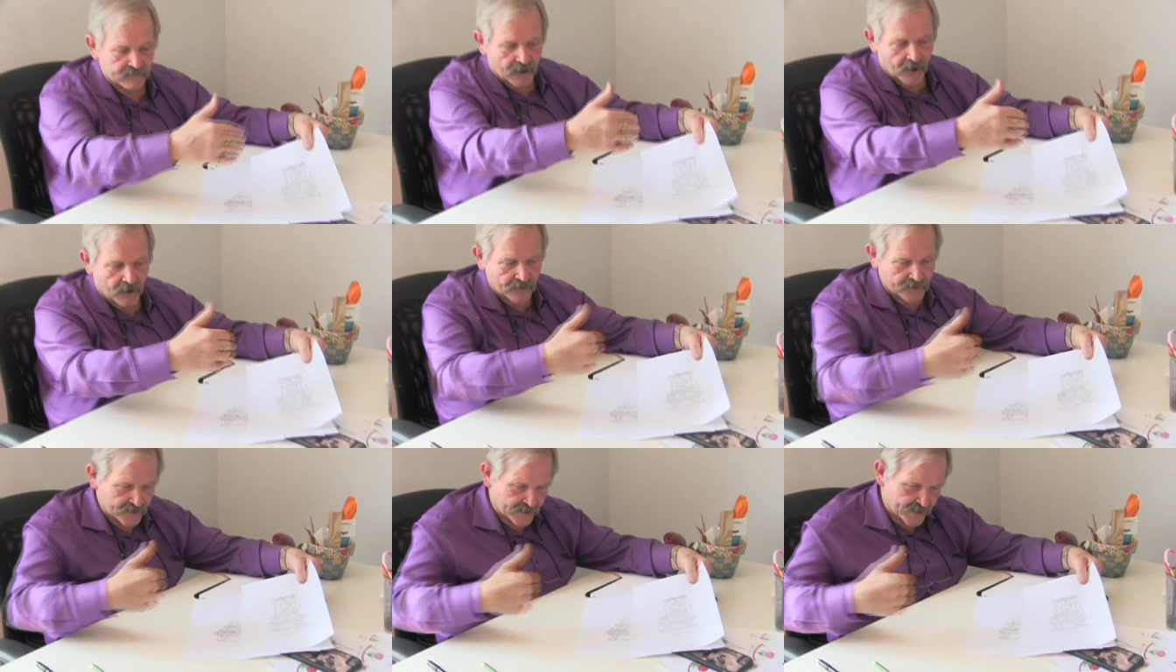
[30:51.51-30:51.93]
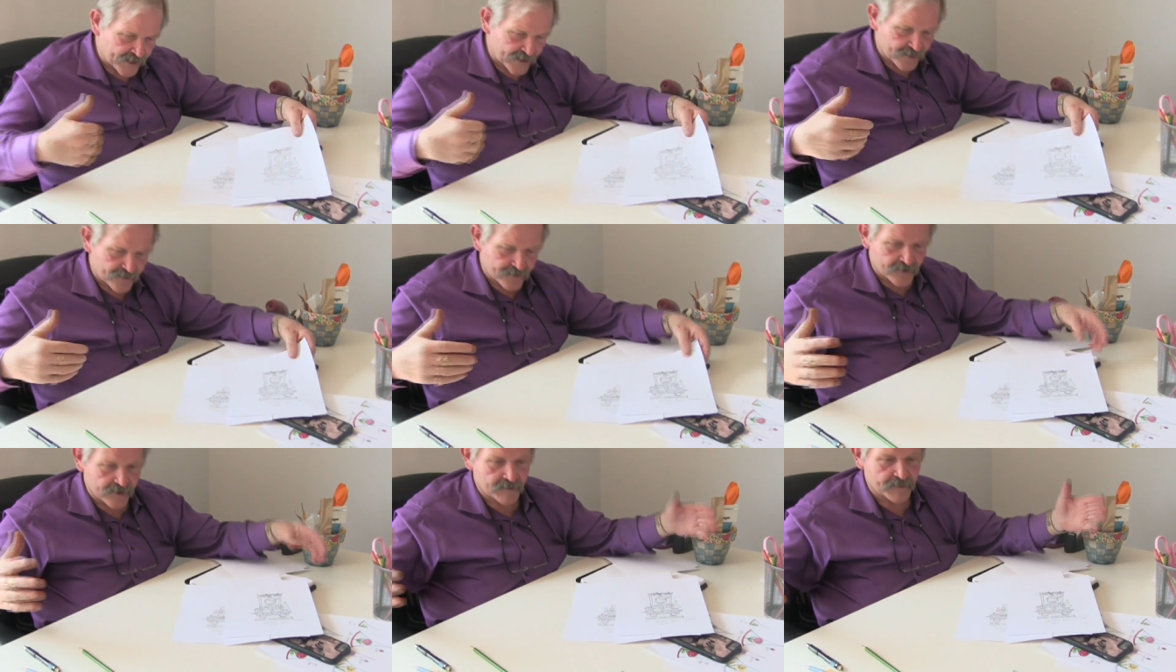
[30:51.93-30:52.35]
all
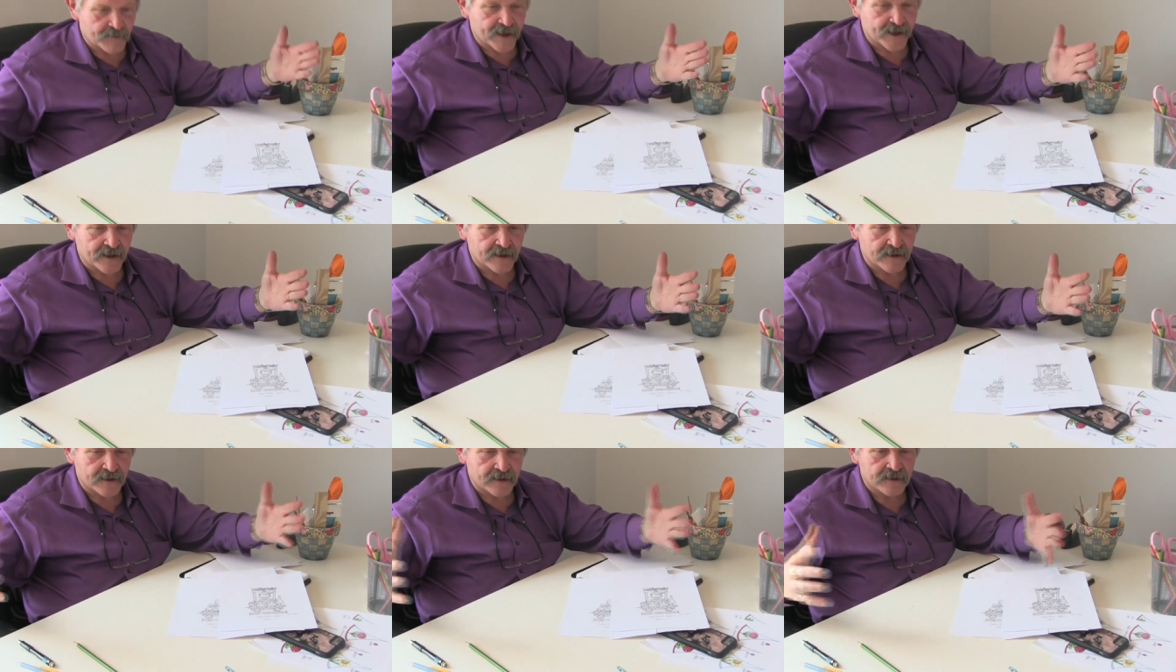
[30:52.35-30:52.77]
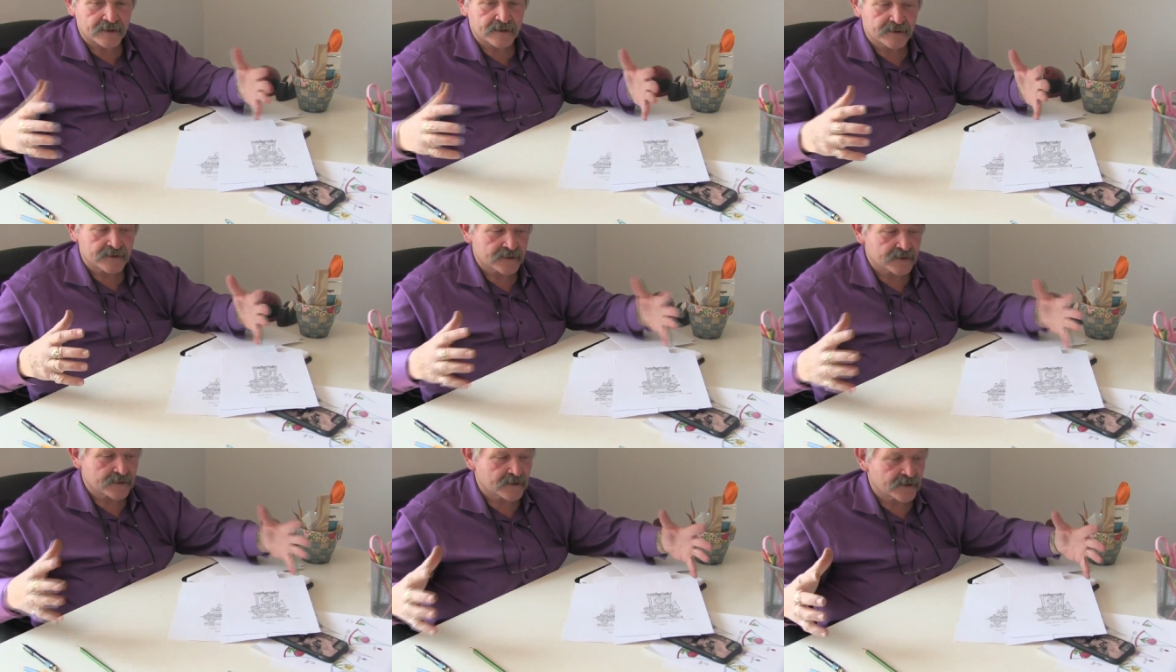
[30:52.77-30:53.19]
together it'll
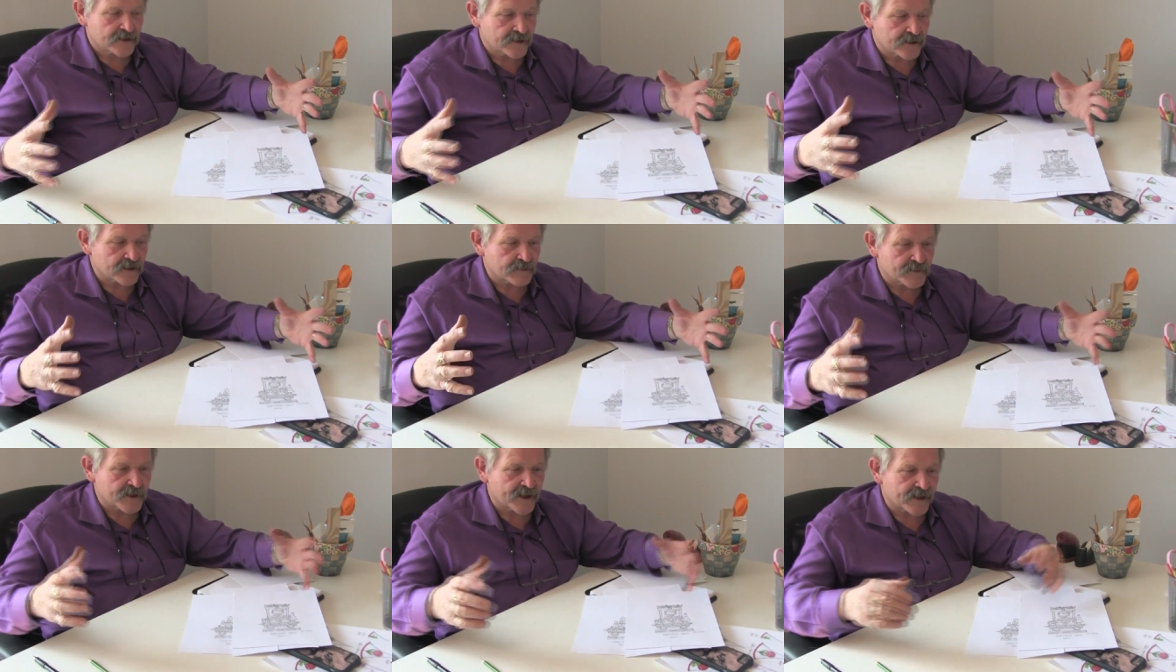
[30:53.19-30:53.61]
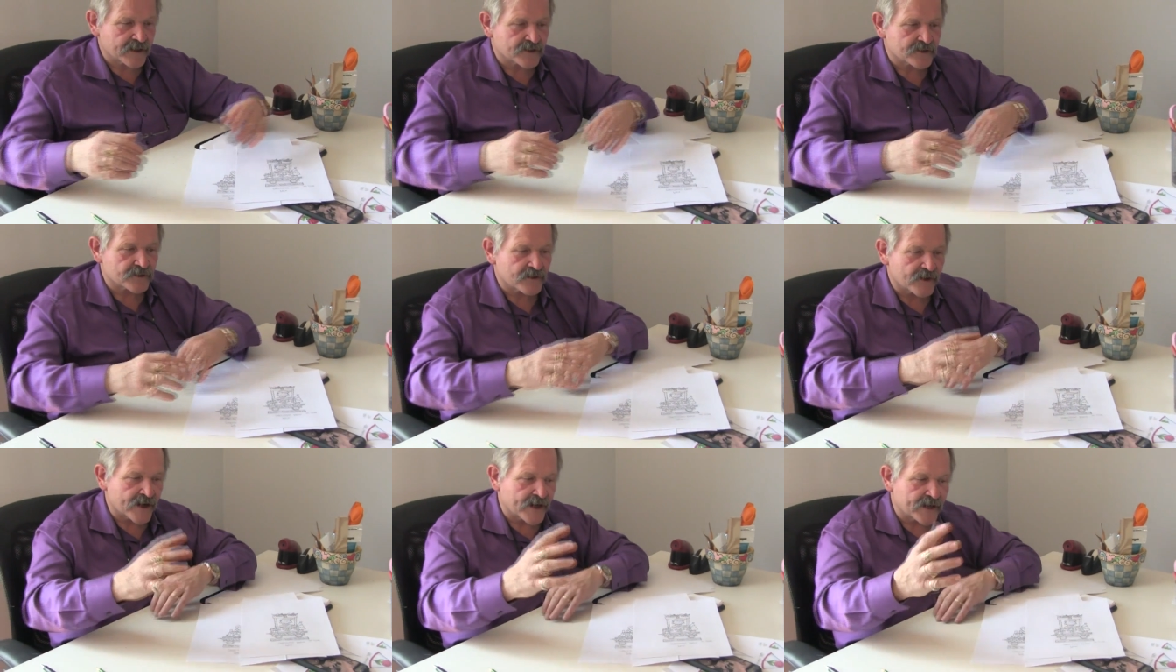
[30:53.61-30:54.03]
make a
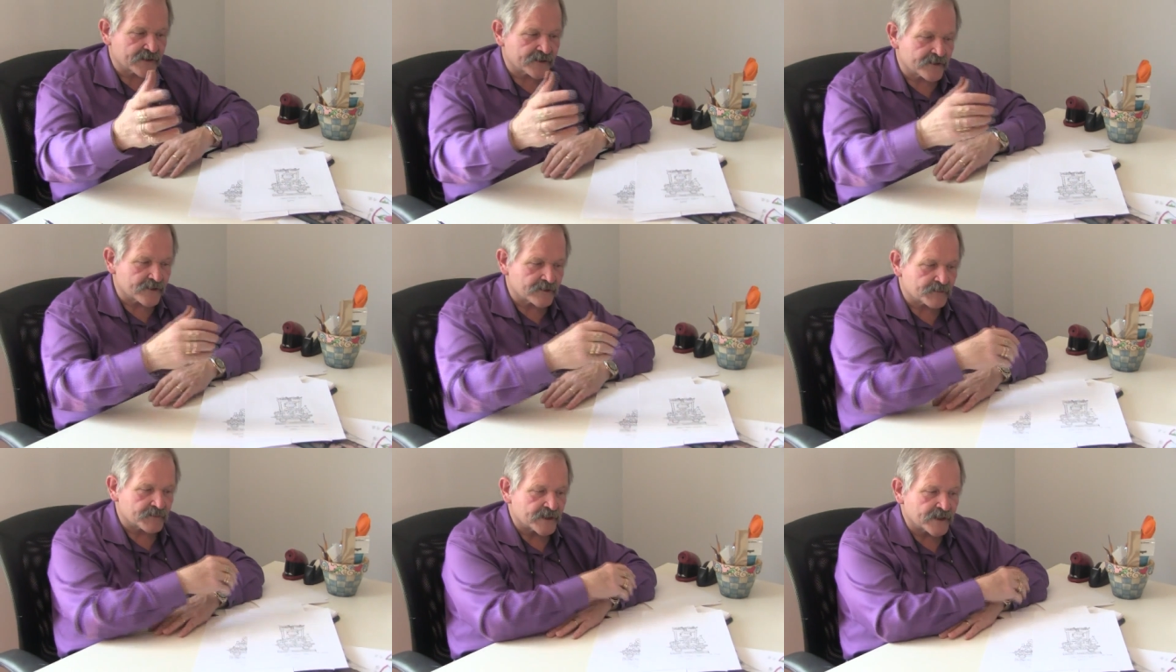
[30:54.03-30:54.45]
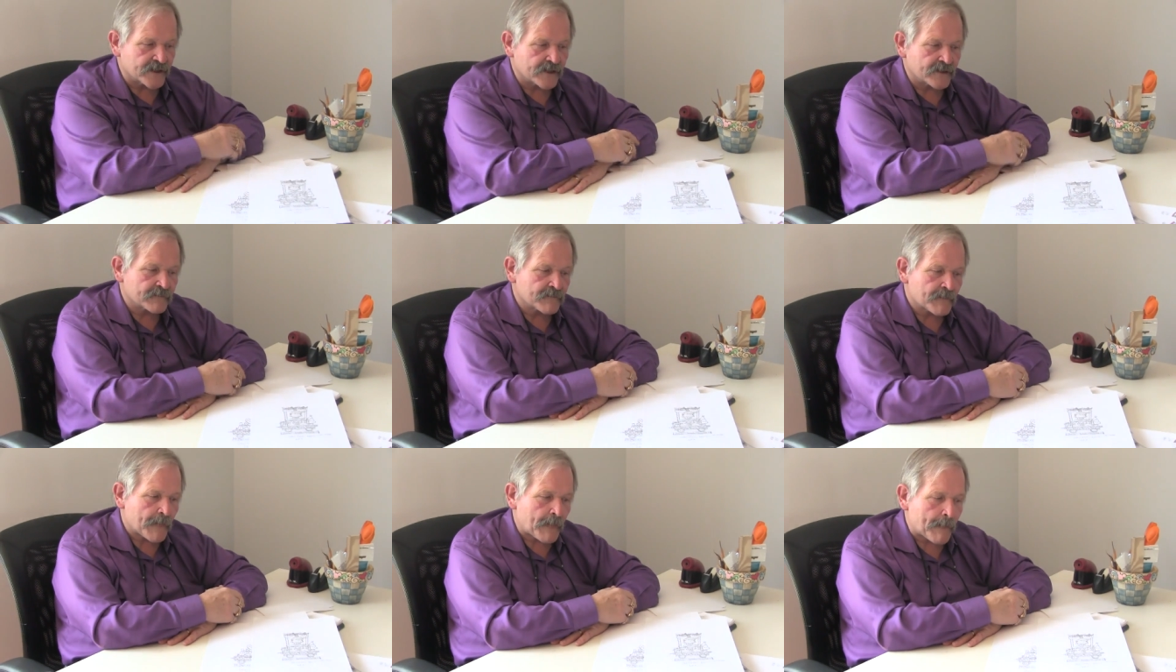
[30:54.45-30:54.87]
train that'll
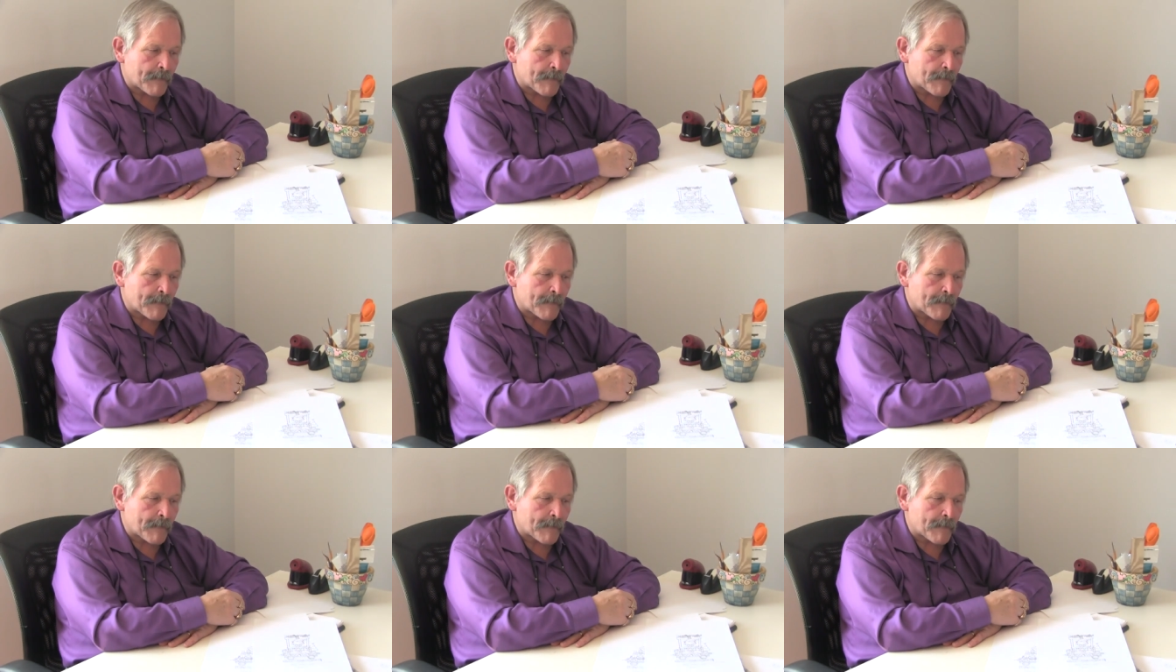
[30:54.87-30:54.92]
be,